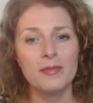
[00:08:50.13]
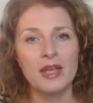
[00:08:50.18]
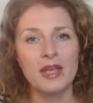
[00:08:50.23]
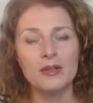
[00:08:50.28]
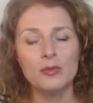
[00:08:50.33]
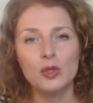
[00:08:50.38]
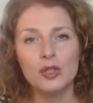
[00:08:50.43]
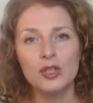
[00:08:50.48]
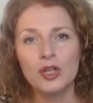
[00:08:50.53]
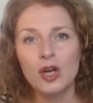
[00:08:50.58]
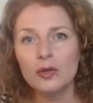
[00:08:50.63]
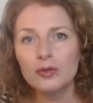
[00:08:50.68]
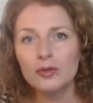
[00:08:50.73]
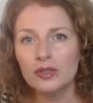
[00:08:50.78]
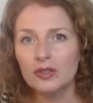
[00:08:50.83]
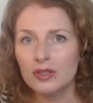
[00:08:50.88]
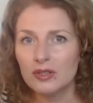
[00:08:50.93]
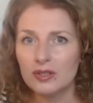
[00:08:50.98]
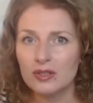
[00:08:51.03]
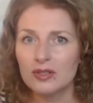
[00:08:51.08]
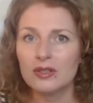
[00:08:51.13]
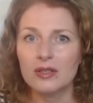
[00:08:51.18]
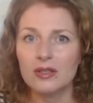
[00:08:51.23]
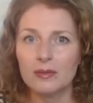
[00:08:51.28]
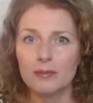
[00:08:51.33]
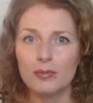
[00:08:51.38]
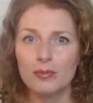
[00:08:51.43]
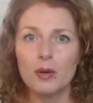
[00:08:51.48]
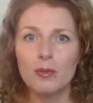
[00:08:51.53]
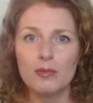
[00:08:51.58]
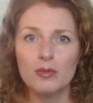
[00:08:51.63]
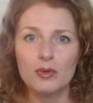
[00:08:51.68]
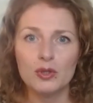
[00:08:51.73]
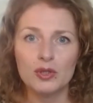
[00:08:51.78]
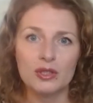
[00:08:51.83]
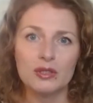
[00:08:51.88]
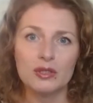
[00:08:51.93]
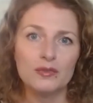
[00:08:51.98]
And we know that this problem with